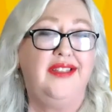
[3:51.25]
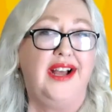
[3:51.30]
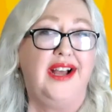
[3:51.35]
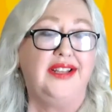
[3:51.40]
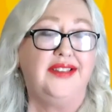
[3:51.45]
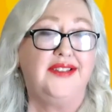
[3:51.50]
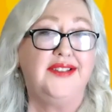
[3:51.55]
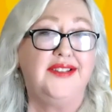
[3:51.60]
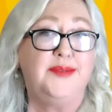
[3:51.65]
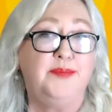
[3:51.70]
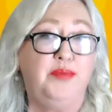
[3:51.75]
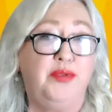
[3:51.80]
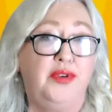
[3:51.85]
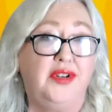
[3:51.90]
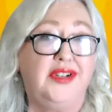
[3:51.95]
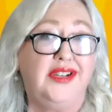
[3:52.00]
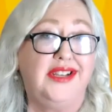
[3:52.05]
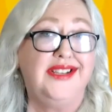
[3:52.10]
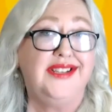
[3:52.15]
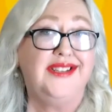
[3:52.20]
that this
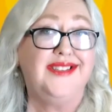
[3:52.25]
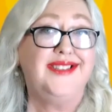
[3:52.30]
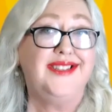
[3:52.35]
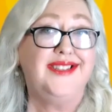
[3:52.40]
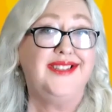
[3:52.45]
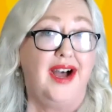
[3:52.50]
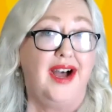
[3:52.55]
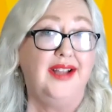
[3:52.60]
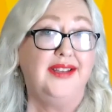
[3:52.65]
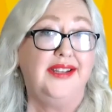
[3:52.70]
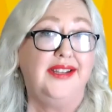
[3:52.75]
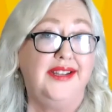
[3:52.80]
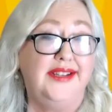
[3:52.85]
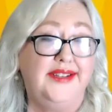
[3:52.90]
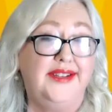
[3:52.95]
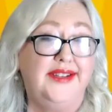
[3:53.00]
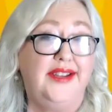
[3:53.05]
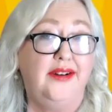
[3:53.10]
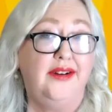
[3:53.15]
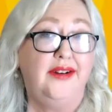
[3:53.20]
book is not
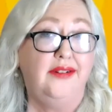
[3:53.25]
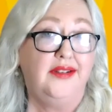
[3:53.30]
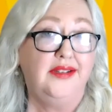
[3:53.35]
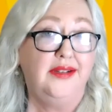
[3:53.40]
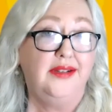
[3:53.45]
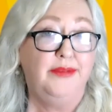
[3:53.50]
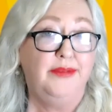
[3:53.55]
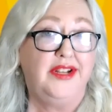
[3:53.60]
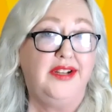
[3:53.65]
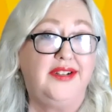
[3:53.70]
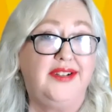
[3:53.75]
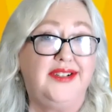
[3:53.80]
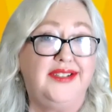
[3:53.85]
in Kindle Unlimited